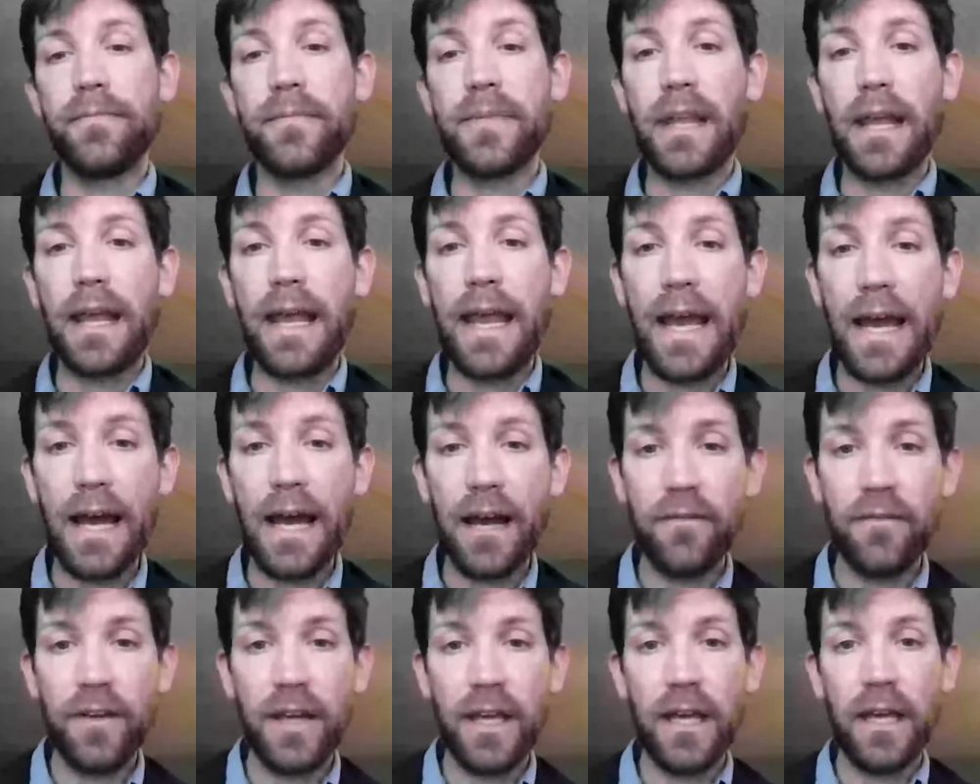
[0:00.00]

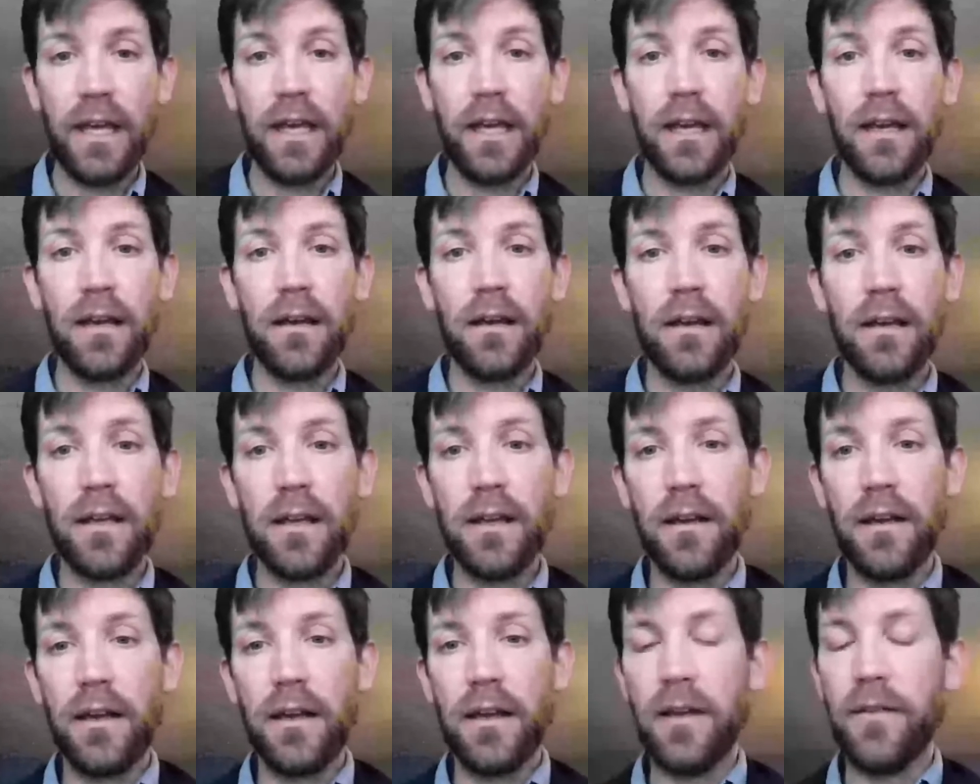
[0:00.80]
having,
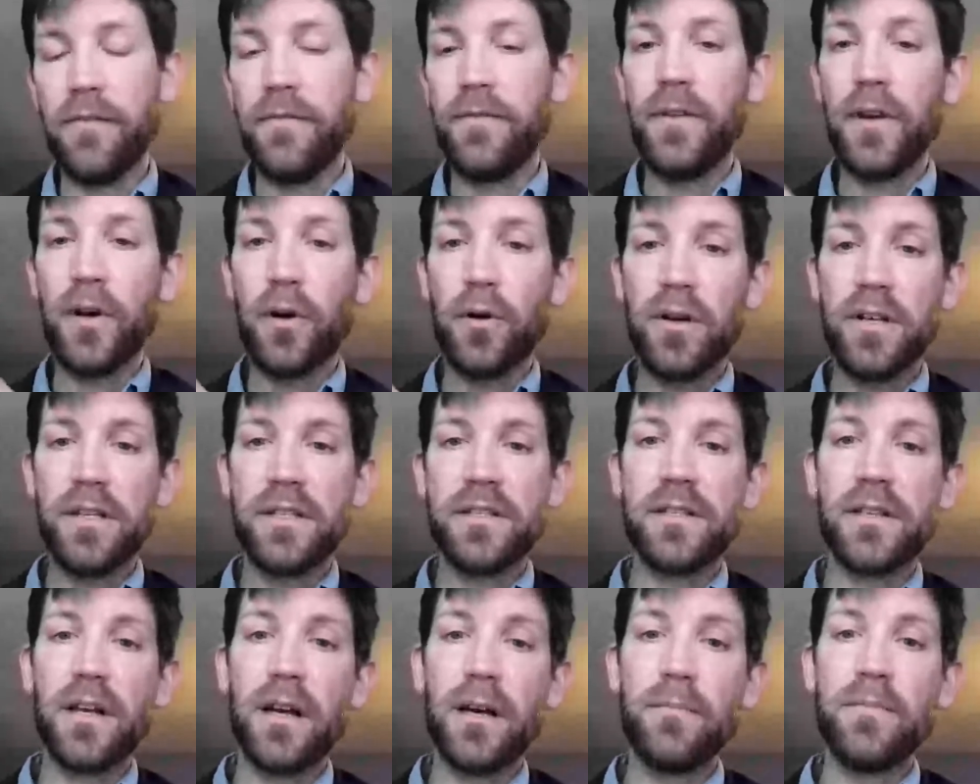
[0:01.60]
if there is
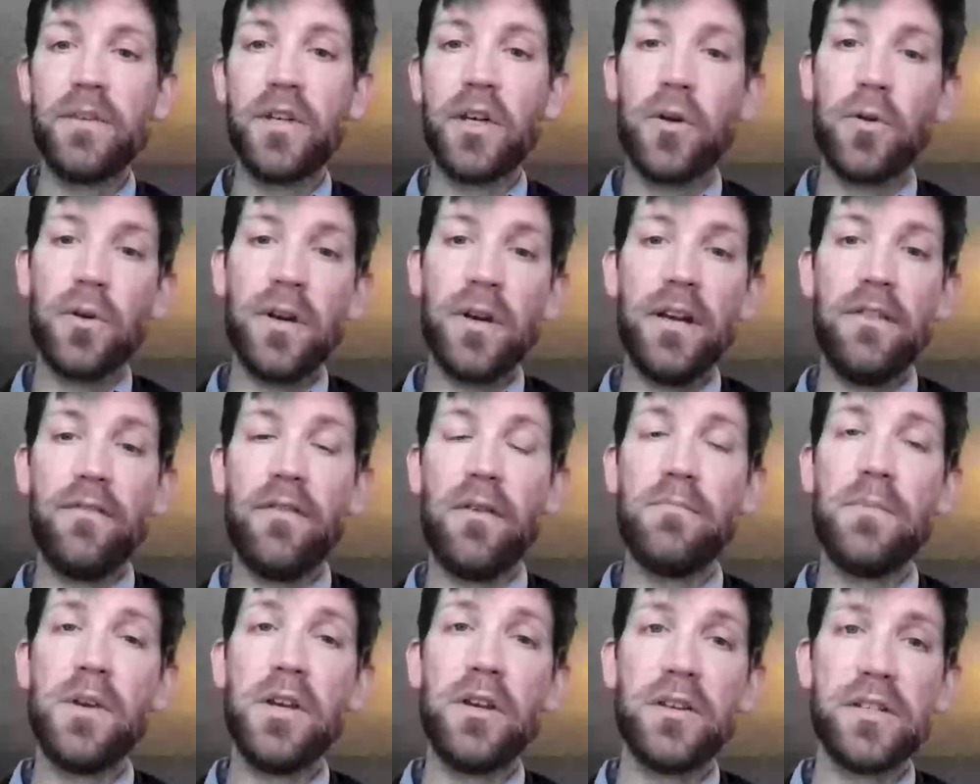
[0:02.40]
some degree of
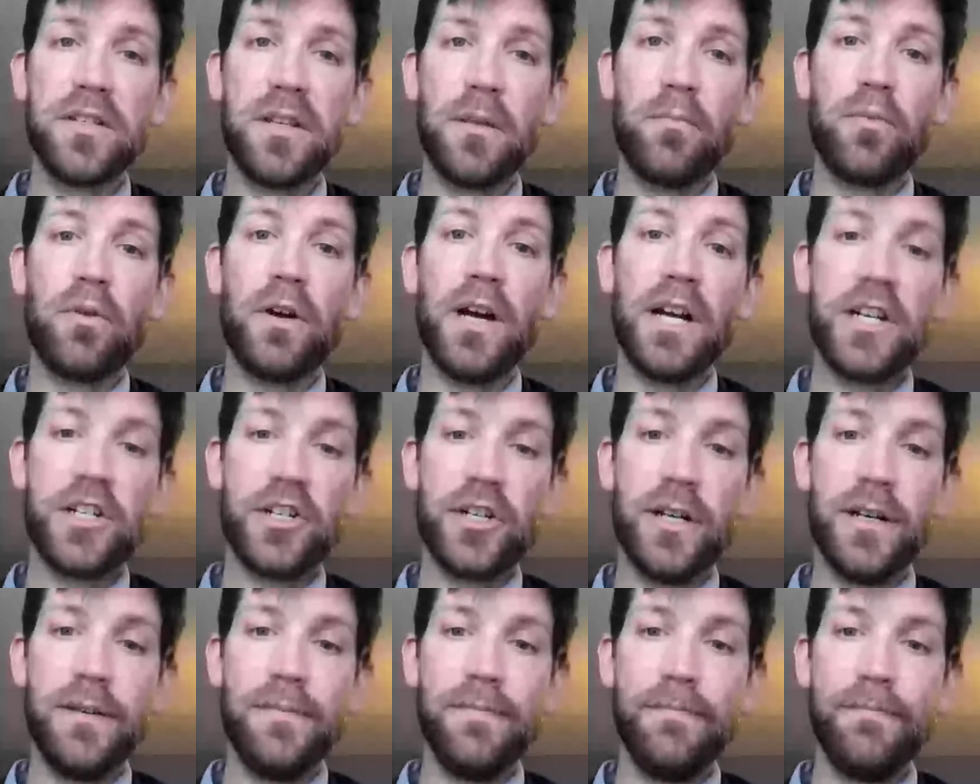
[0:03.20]

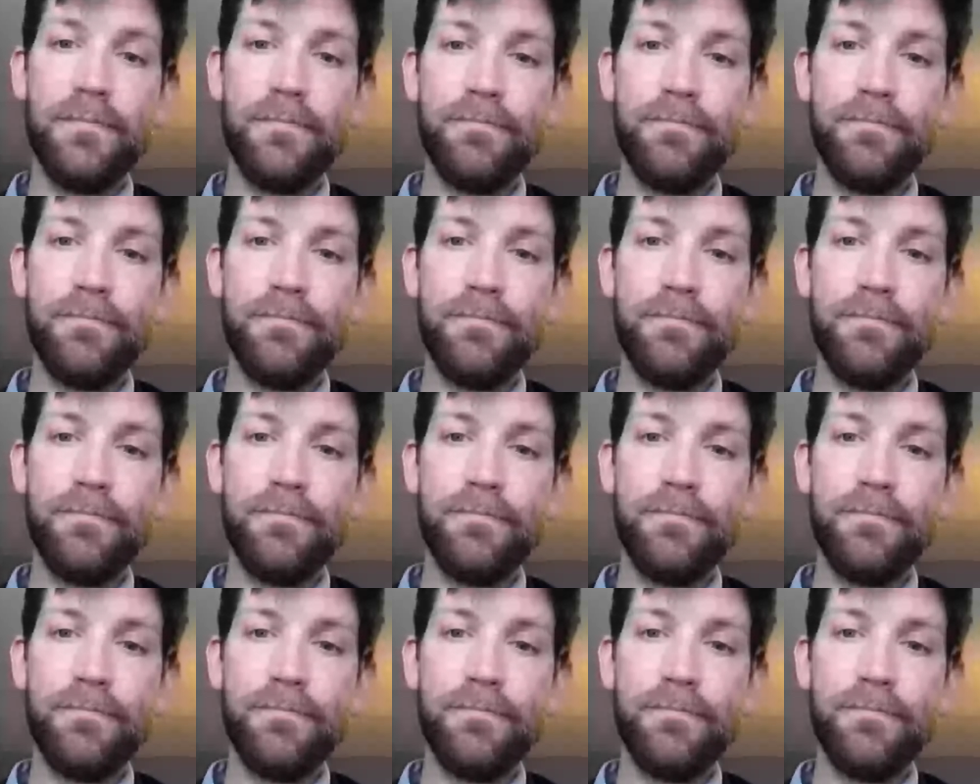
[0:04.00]
immunosuppression